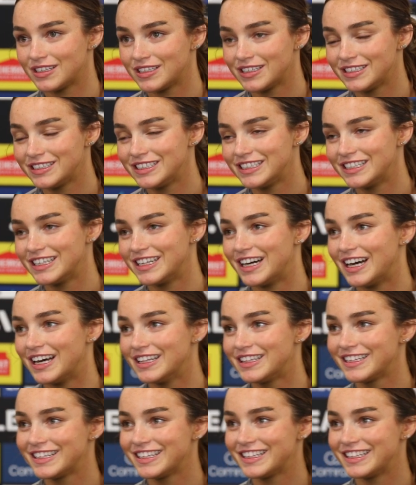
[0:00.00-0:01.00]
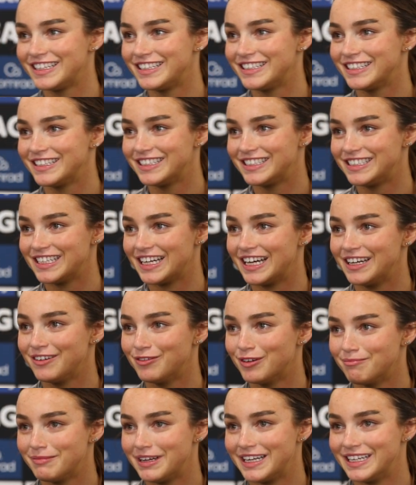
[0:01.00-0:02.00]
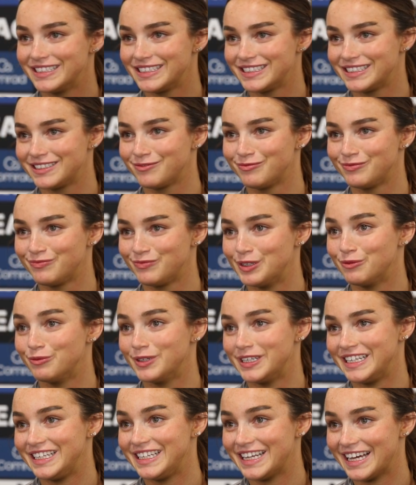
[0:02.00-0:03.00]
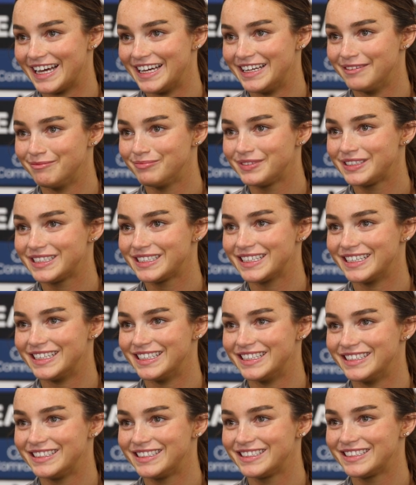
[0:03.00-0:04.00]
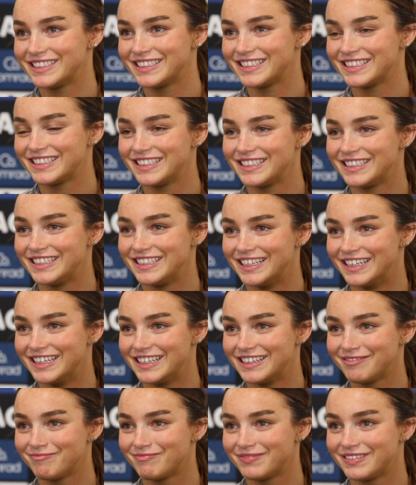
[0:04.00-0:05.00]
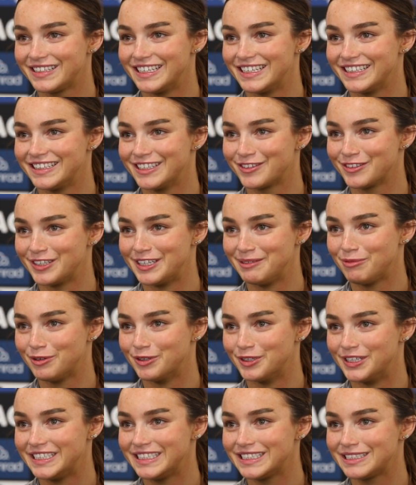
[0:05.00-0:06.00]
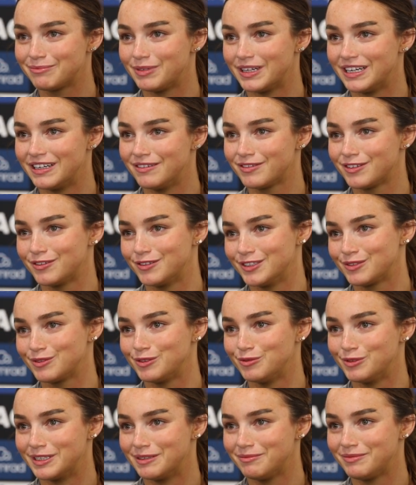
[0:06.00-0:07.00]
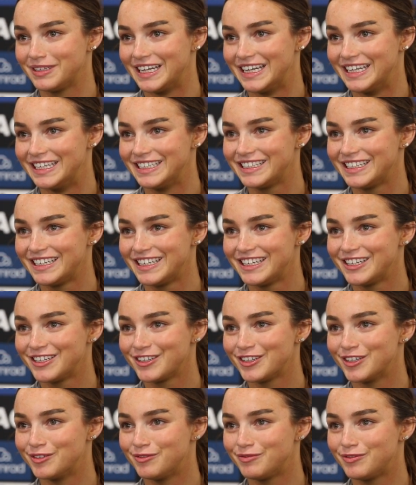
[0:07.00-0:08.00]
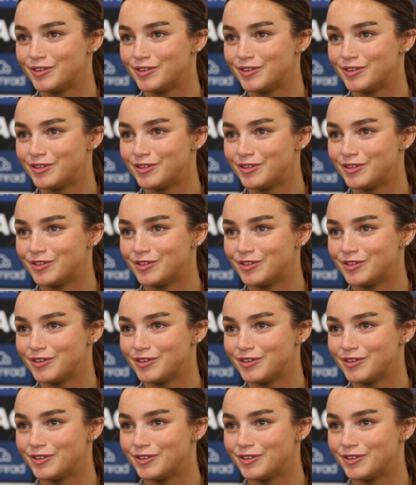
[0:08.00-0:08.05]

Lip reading: Yeah, I think at the end of the day what matters is we're winning games and yeah, getting the 3 points, but of course we want to play good